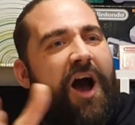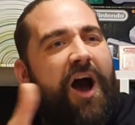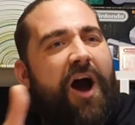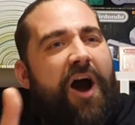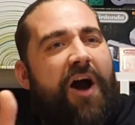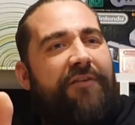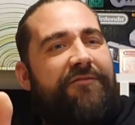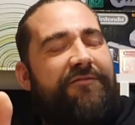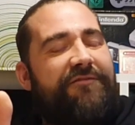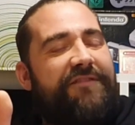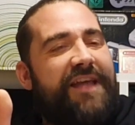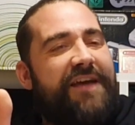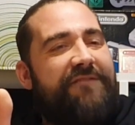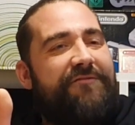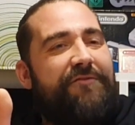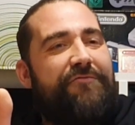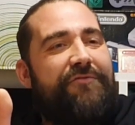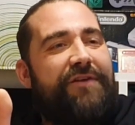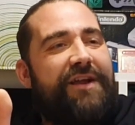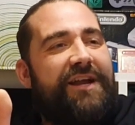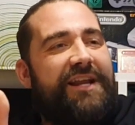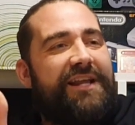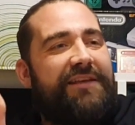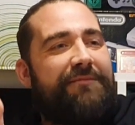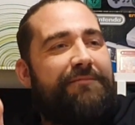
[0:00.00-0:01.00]
I've never
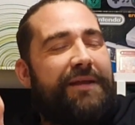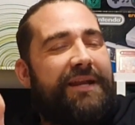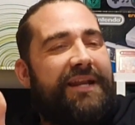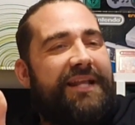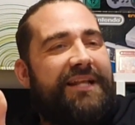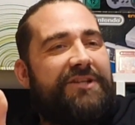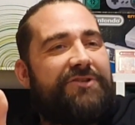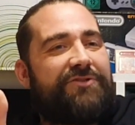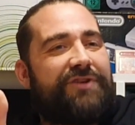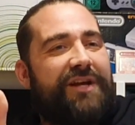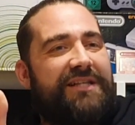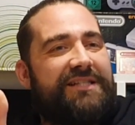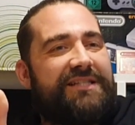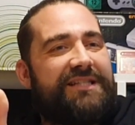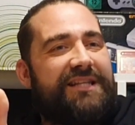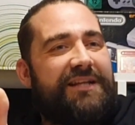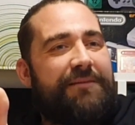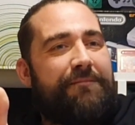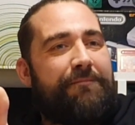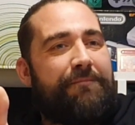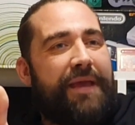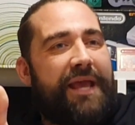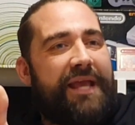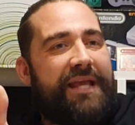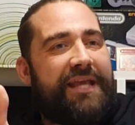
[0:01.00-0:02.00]
really been interested
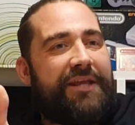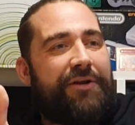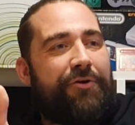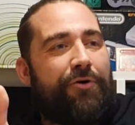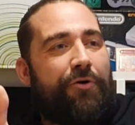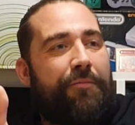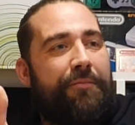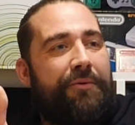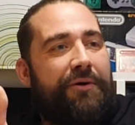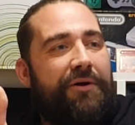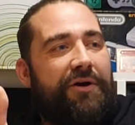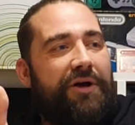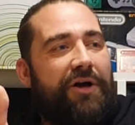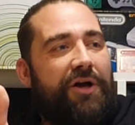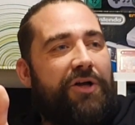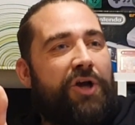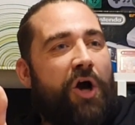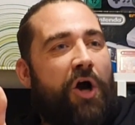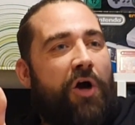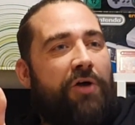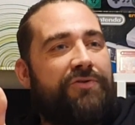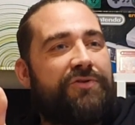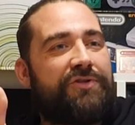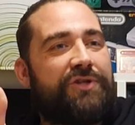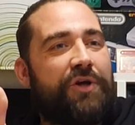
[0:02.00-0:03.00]
in picking up a
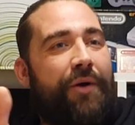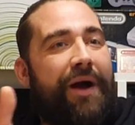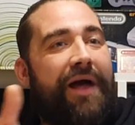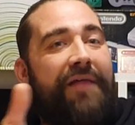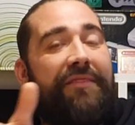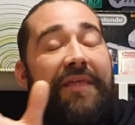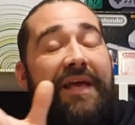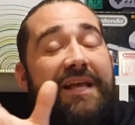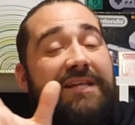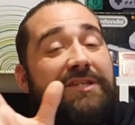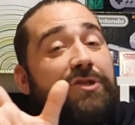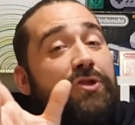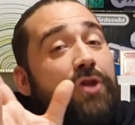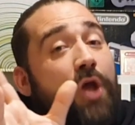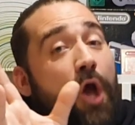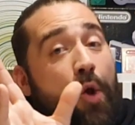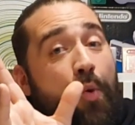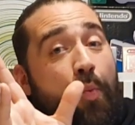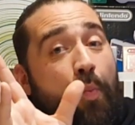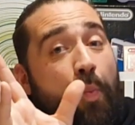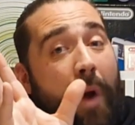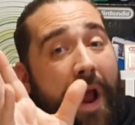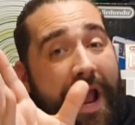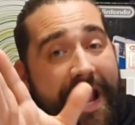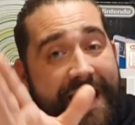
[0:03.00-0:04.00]
console, and there's no
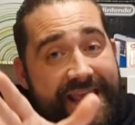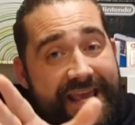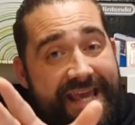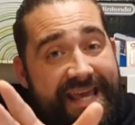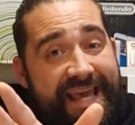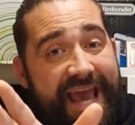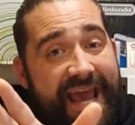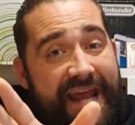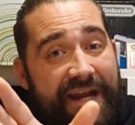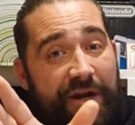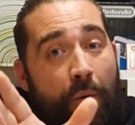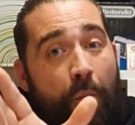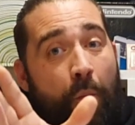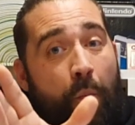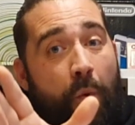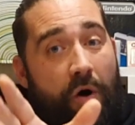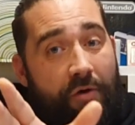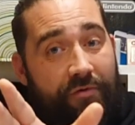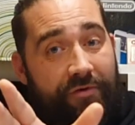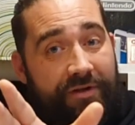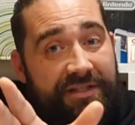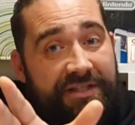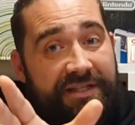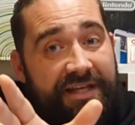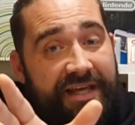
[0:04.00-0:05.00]
way you're getting a
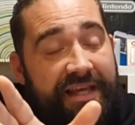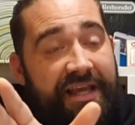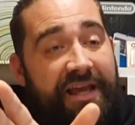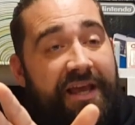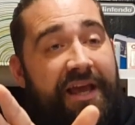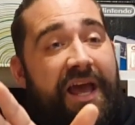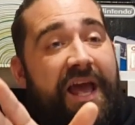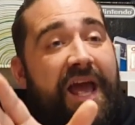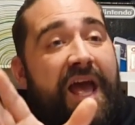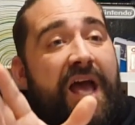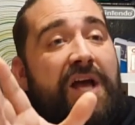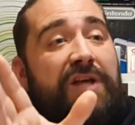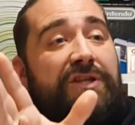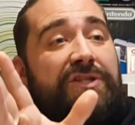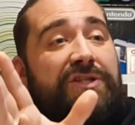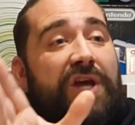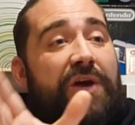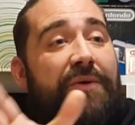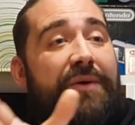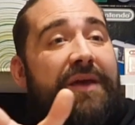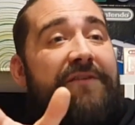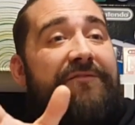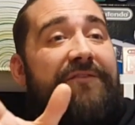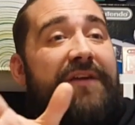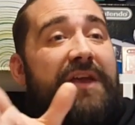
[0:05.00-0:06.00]
warranty.
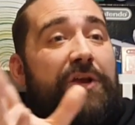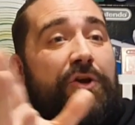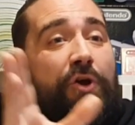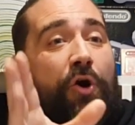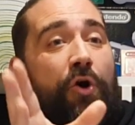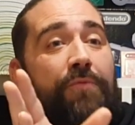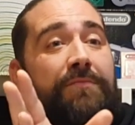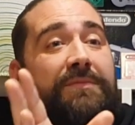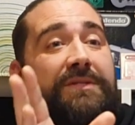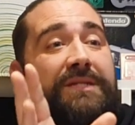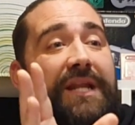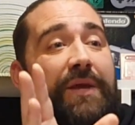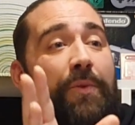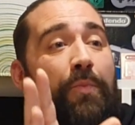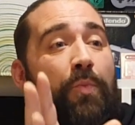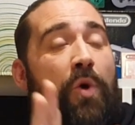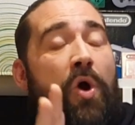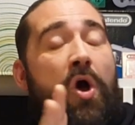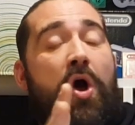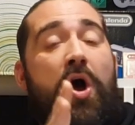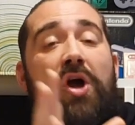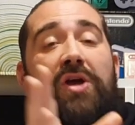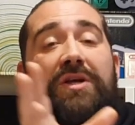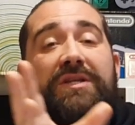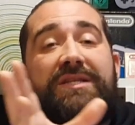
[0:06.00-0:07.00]
So if it comes and it
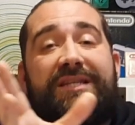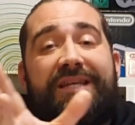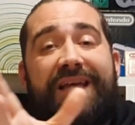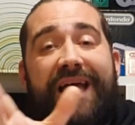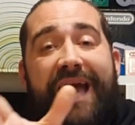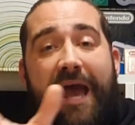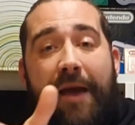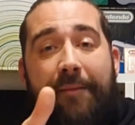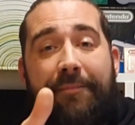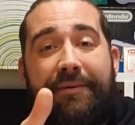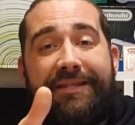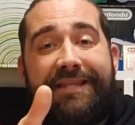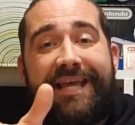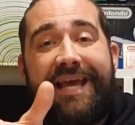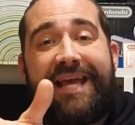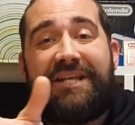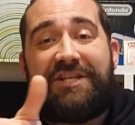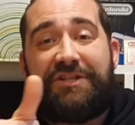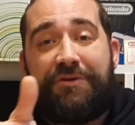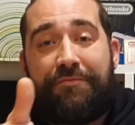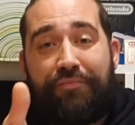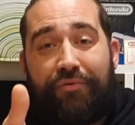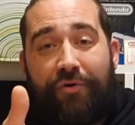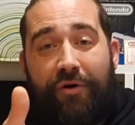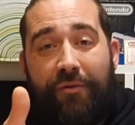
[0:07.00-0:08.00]
works, happy days,
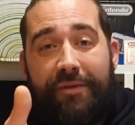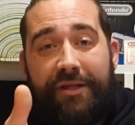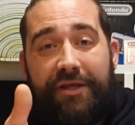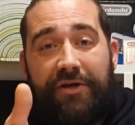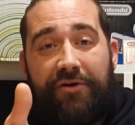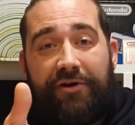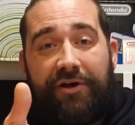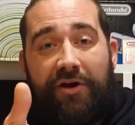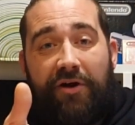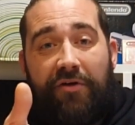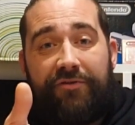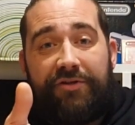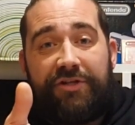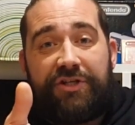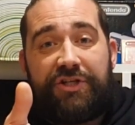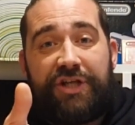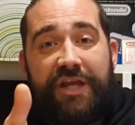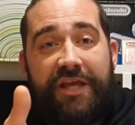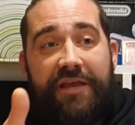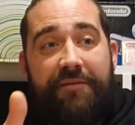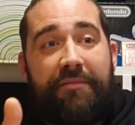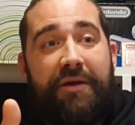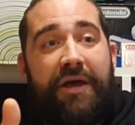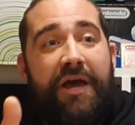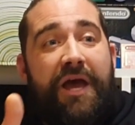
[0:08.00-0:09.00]
you probably got it on the
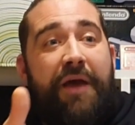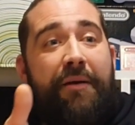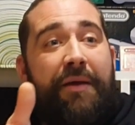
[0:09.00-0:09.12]
cheap.